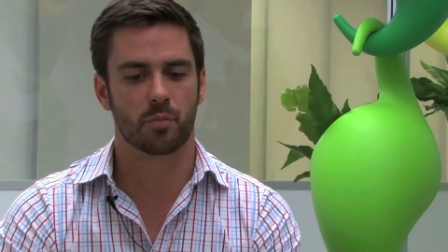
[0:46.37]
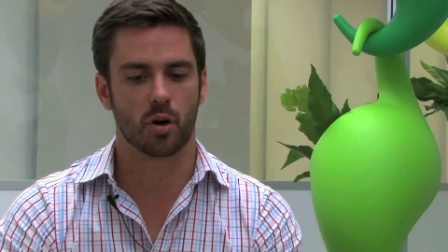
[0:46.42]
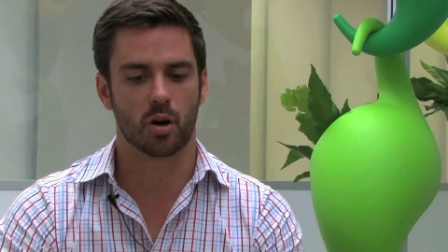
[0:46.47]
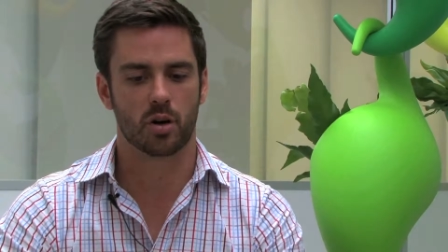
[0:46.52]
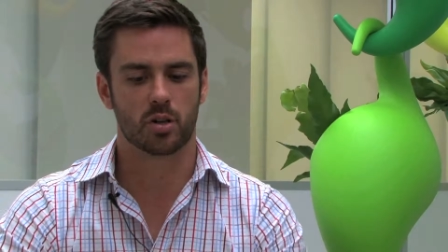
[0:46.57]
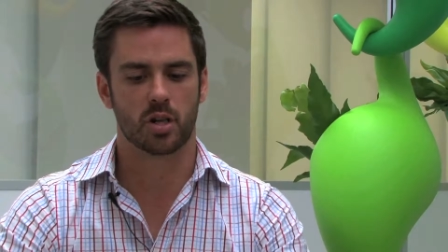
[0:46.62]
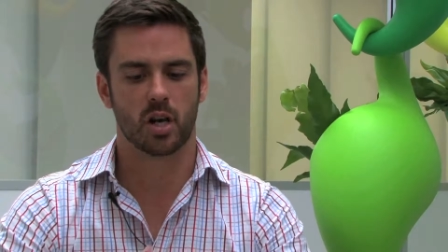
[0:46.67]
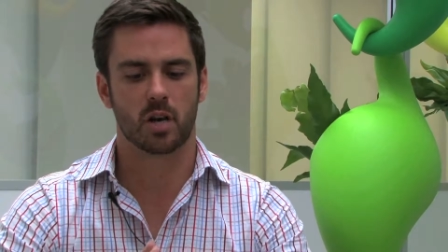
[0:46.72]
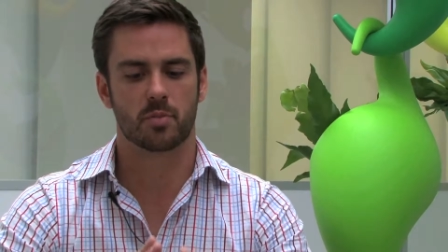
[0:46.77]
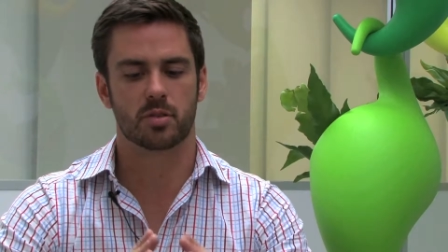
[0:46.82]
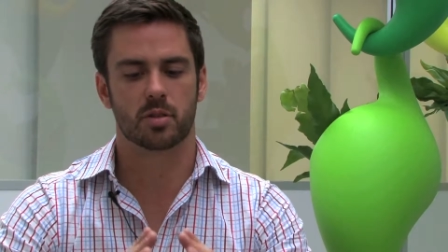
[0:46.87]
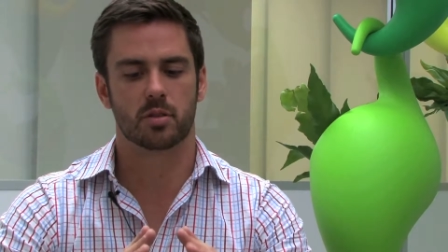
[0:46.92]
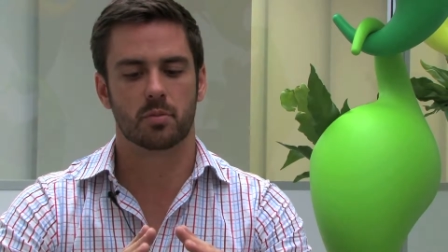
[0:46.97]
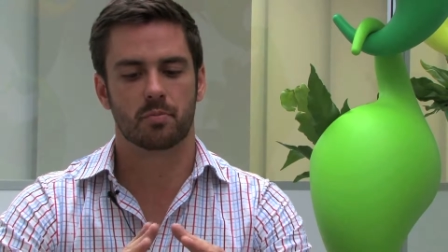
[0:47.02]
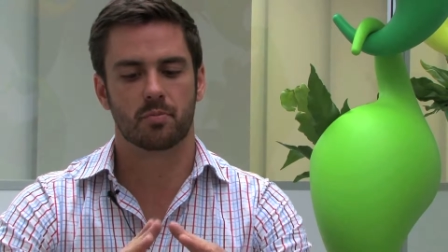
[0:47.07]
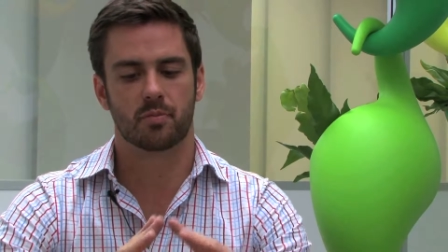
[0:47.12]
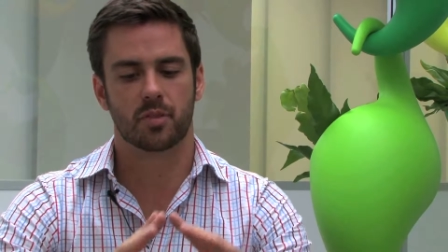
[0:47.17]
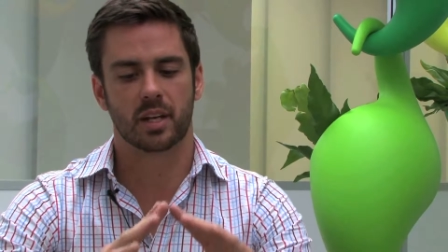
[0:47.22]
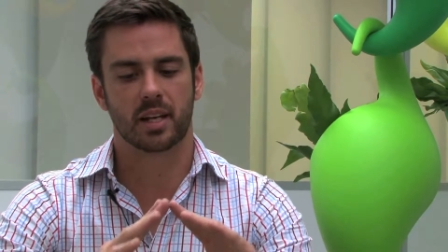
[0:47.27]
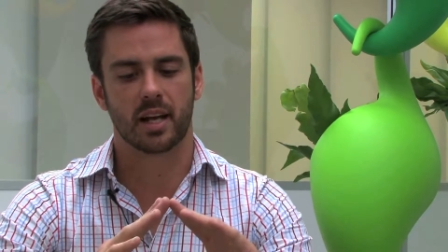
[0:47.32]
prototypes,
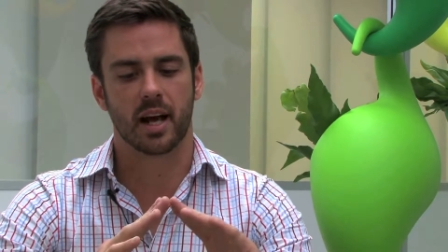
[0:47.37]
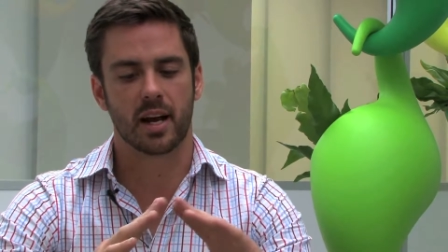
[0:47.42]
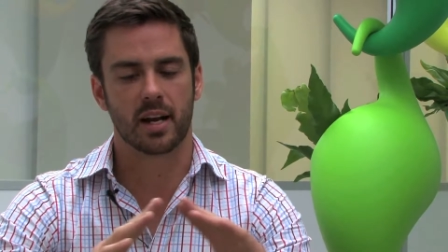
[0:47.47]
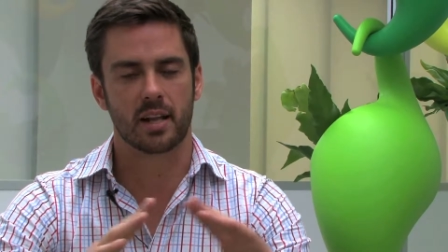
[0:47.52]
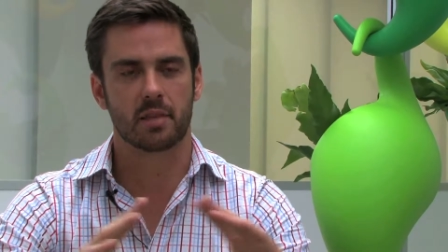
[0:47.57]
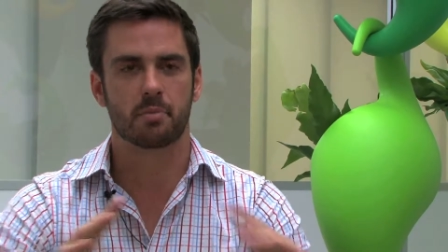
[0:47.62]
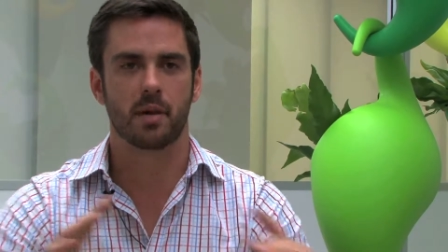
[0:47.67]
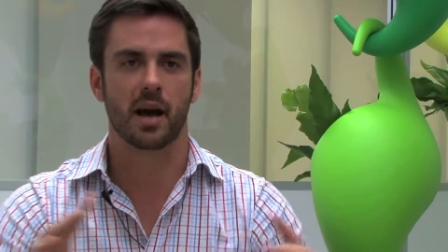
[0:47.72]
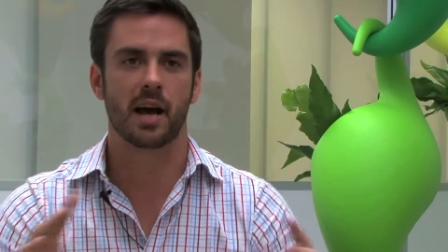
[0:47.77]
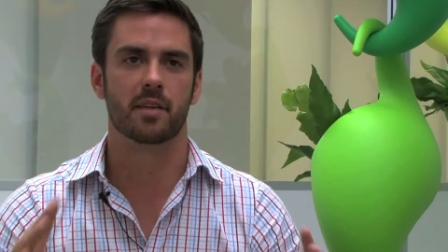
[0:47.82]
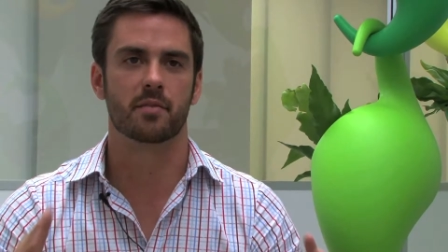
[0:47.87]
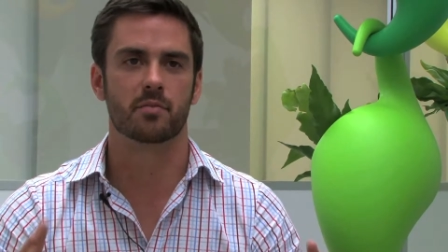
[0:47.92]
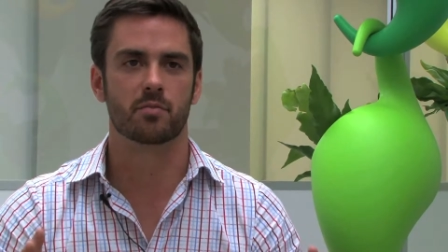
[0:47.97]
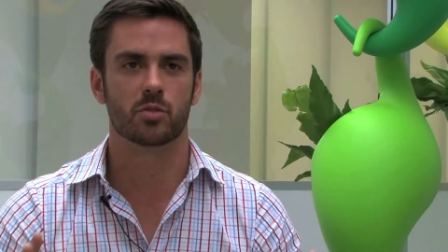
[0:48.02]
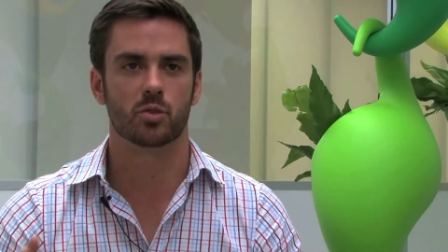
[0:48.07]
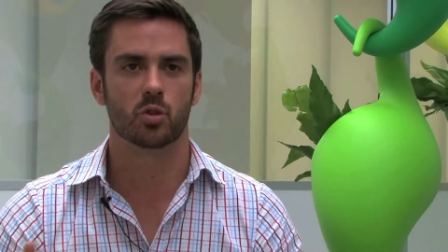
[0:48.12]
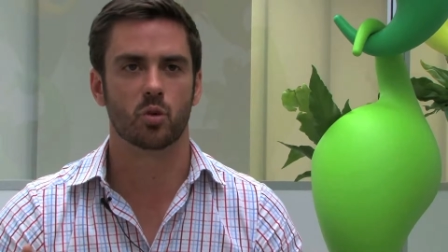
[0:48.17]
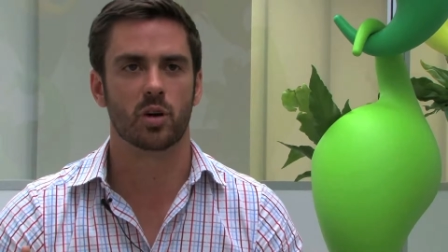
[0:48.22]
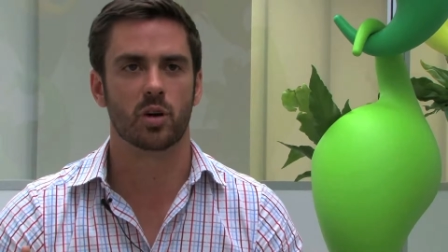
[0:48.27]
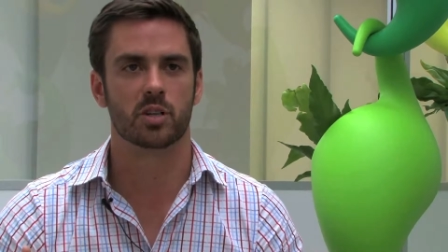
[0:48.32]
the cutting pattern
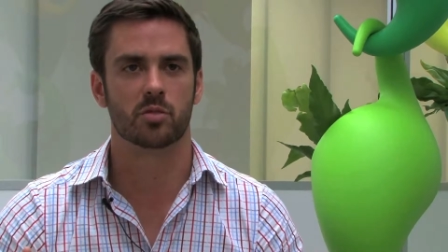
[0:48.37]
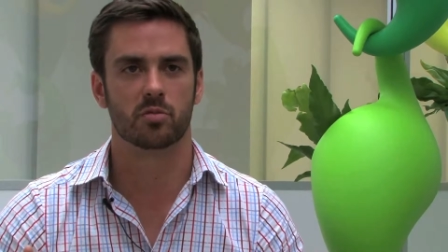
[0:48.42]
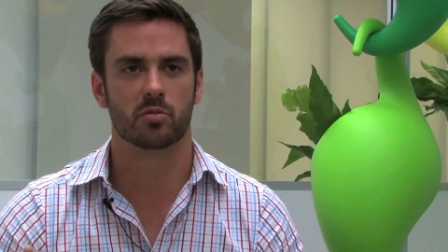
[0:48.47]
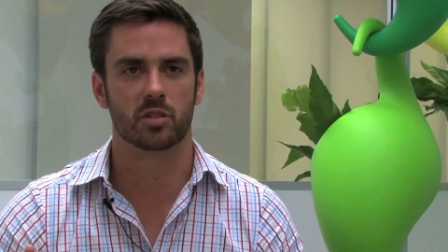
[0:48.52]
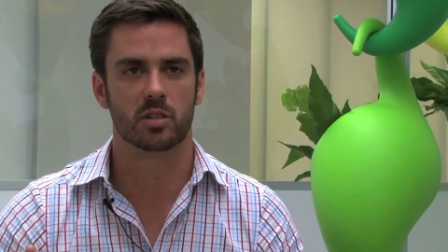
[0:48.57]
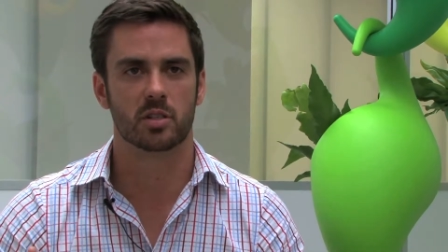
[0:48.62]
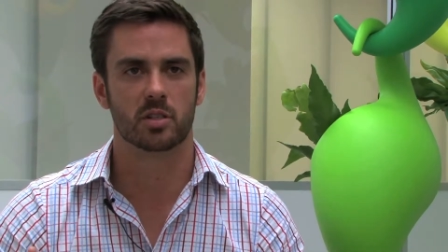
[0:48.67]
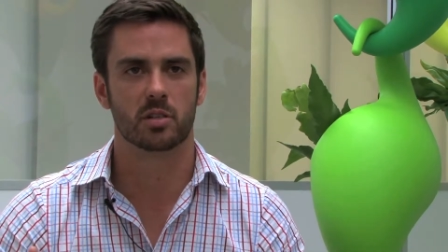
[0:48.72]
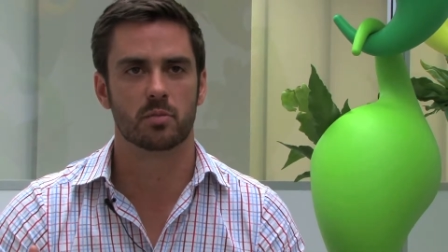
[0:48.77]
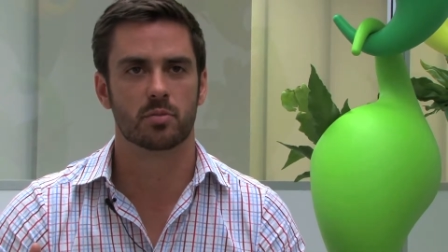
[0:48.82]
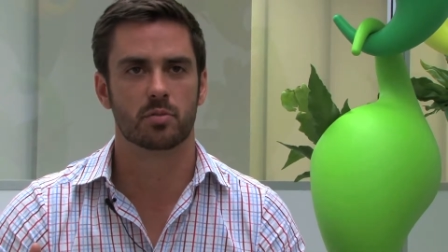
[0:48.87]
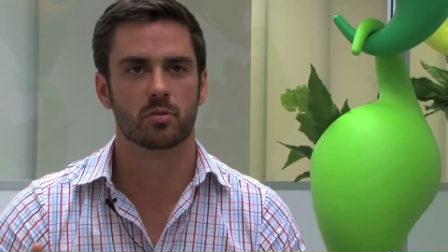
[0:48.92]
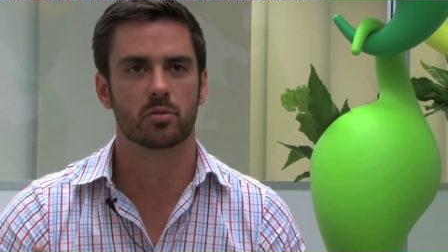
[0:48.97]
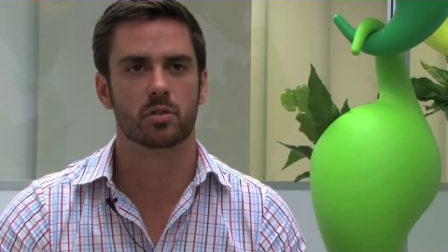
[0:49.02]
was always really simple.